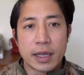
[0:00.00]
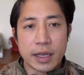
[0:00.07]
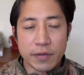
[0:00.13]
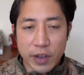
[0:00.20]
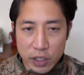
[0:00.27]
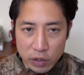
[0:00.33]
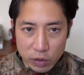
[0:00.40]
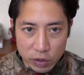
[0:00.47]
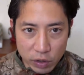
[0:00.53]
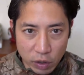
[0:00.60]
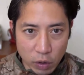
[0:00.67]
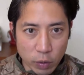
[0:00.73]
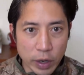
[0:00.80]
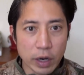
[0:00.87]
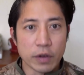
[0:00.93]
investors
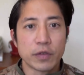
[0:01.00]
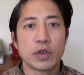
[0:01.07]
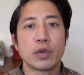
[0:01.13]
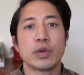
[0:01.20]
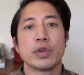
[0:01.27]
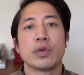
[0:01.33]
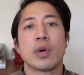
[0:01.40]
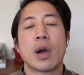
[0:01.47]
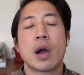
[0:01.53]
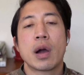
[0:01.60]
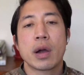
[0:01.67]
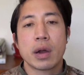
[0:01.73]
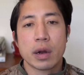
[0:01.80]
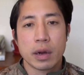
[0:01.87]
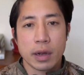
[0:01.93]
are aware of who you
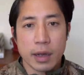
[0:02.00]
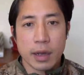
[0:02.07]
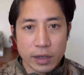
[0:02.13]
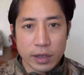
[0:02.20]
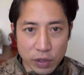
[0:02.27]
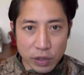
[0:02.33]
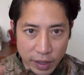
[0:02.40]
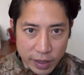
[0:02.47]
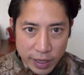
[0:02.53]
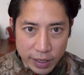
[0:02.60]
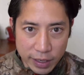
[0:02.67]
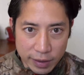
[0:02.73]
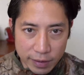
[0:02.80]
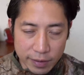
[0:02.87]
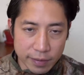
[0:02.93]
are so that they
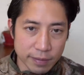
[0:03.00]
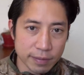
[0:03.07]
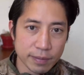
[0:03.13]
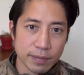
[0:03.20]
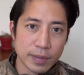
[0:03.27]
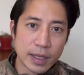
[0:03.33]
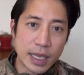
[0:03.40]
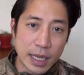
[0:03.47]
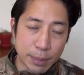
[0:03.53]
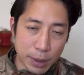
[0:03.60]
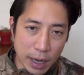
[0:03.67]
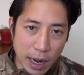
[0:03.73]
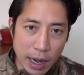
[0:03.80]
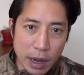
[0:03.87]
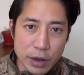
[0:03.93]
can keep
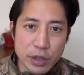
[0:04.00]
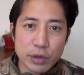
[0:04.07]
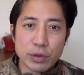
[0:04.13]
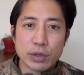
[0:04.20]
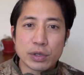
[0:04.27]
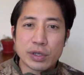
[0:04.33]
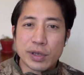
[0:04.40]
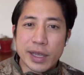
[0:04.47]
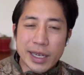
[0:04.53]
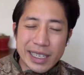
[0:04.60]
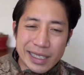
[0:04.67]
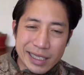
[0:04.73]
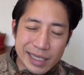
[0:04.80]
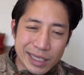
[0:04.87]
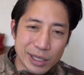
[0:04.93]
an eye on you, so they
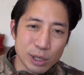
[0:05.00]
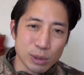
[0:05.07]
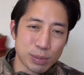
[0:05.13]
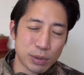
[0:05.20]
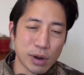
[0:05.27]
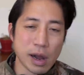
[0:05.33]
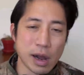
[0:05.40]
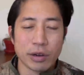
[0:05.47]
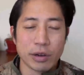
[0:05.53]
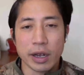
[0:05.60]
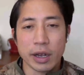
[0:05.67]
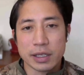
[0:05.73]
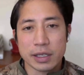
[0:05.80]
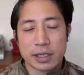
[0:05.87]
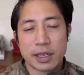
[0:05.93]
can see your
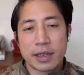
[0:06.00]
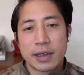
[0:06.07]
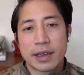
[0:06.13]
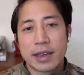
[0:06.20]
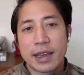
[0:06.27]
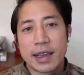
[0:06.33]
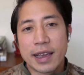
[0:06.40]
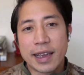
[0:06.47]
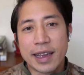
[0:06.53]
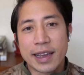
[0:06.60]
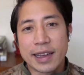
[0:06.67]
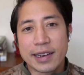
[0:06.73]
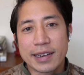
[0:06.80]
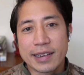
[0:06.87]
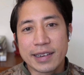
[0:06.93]
progress.
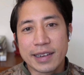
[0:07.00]
And,